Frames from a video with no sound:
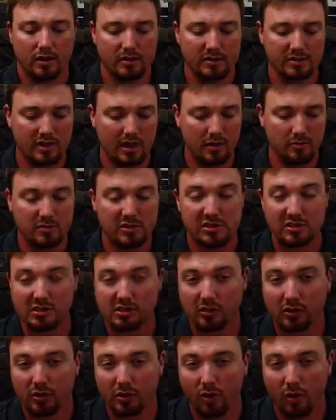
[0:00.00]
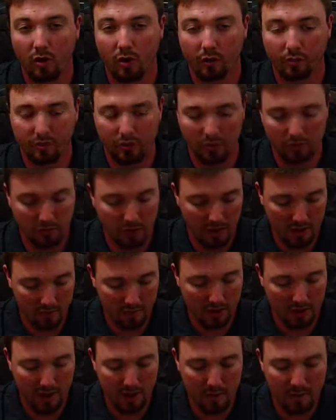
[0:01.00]
Now this game's still a little old for him
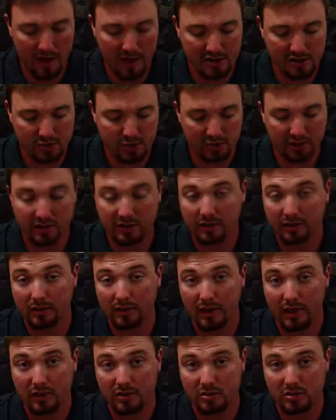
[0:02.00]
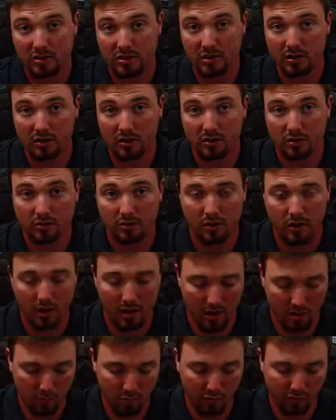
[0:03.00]
yet, but I imagine within the next year,
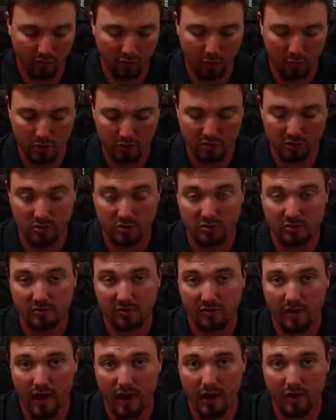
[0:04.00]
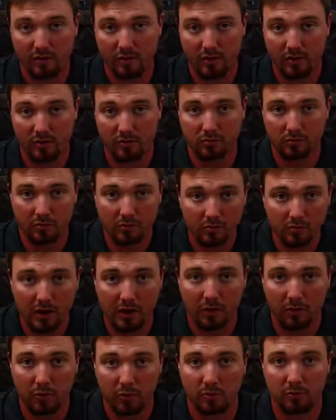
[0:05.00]
before he turns 5, he'll
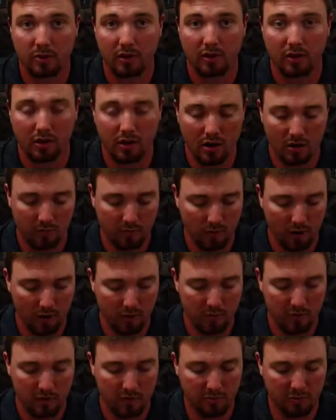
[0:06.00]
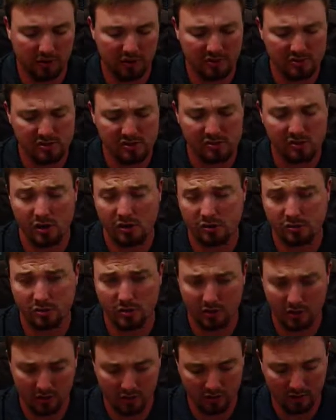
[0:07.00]
be able to pick it up quite a bit. But this is
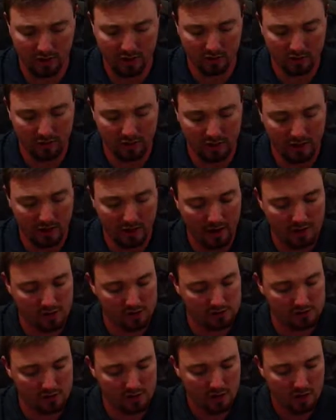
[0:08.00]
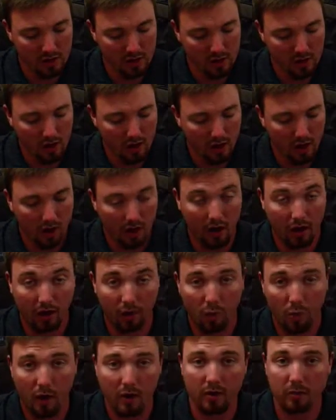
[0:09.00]
also another game that has
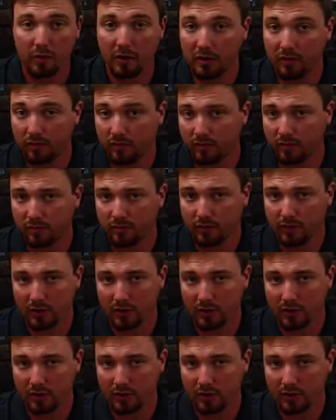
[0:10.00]
quite a bit of,